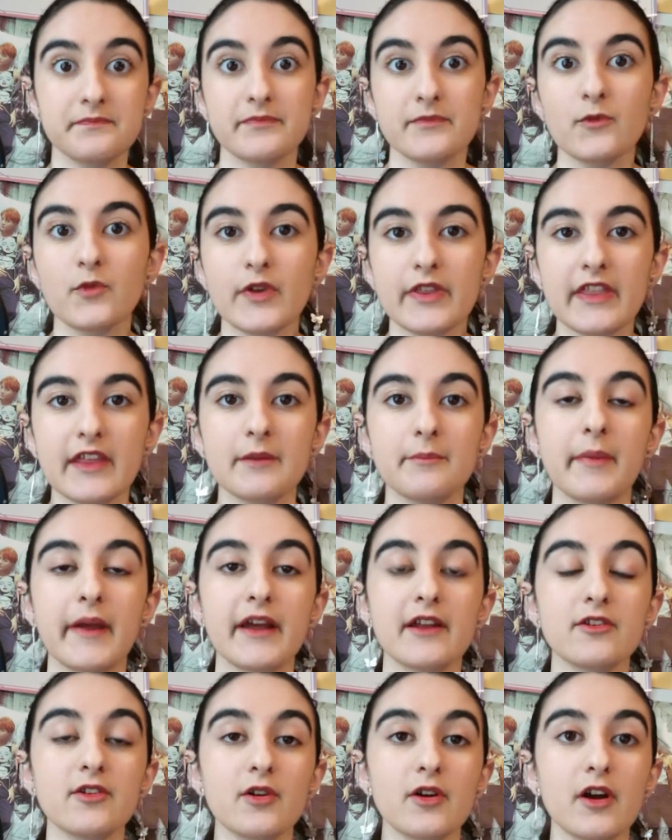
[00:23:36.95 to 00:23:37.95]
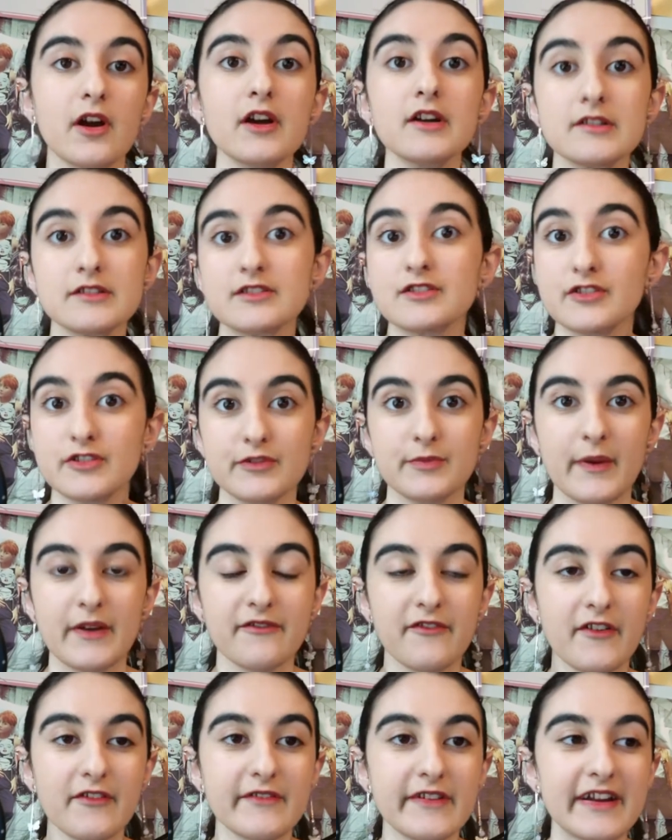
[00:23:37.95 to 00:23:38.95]
within Pandora Hearts. She's my
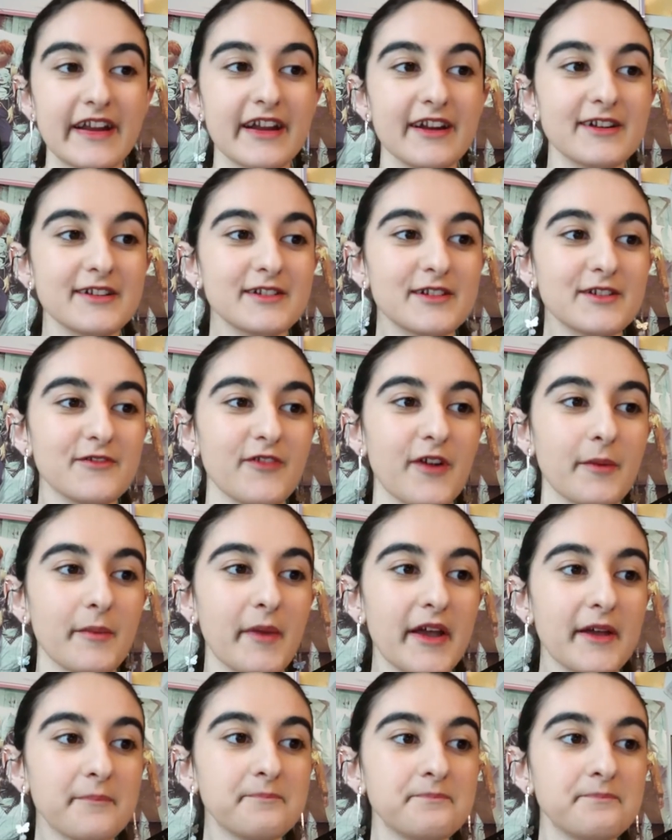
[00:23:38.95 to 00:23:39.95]
favorite character from it.